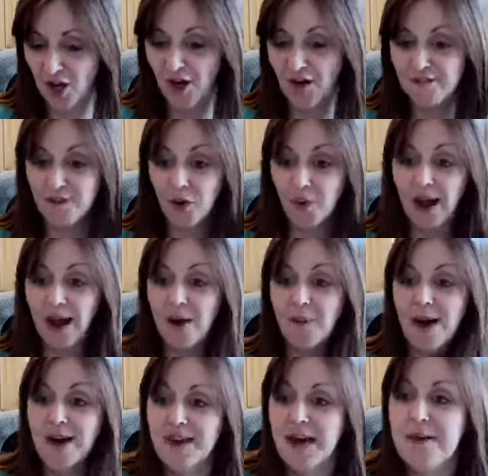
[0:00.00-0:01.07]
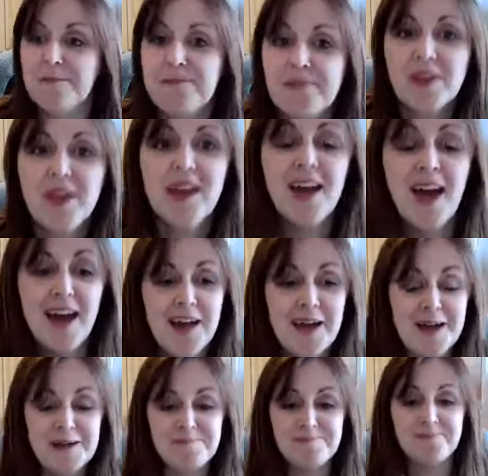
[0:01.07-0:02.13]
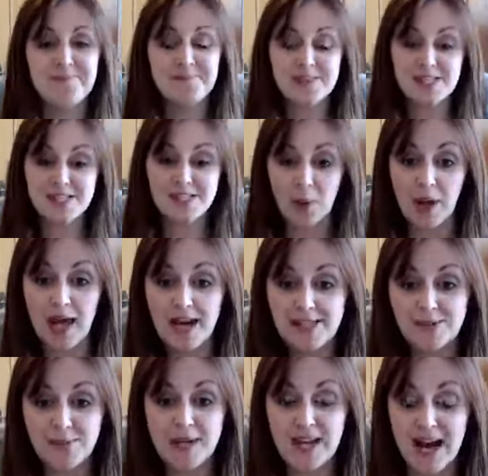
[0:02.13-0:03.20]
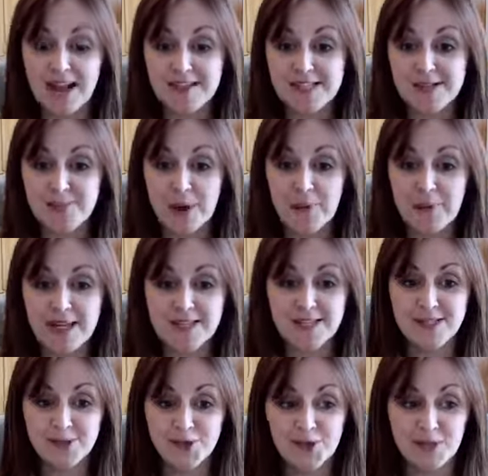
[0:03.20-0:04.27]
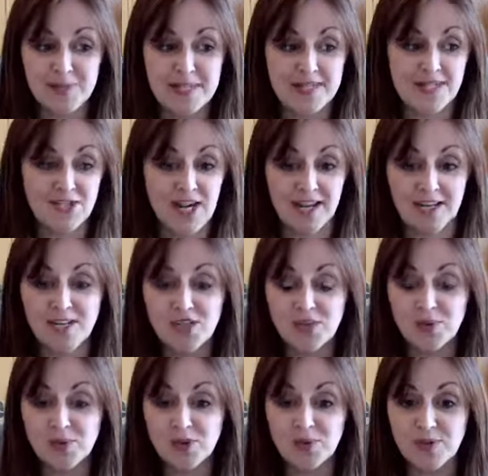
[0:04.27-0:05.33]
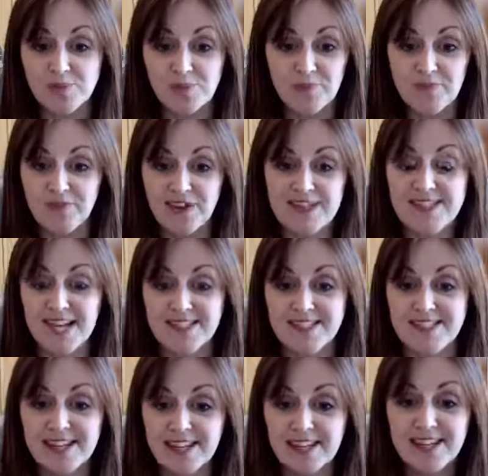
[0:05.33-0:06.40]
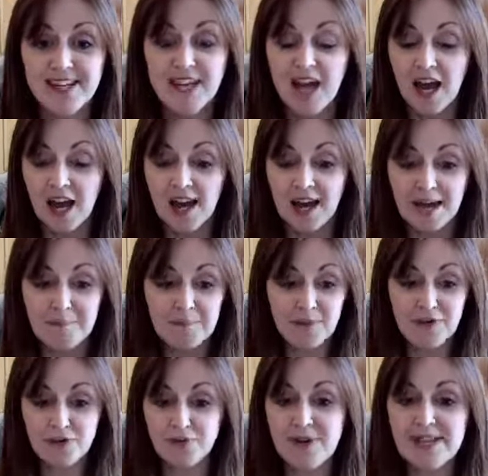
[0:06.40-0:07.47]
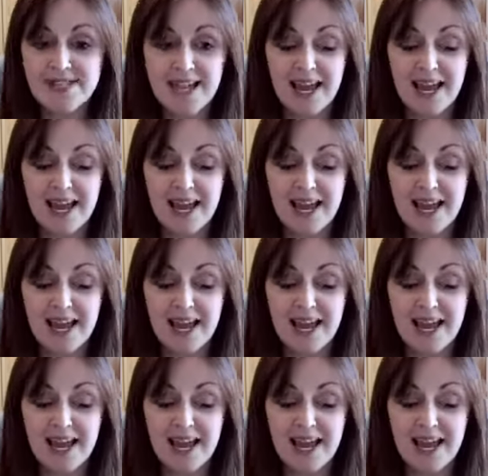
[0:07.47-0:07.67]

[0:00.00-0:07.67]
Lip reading: for quite a while now. So last week I had the Spellbinding Social Media Challenge, which was fantastic. 3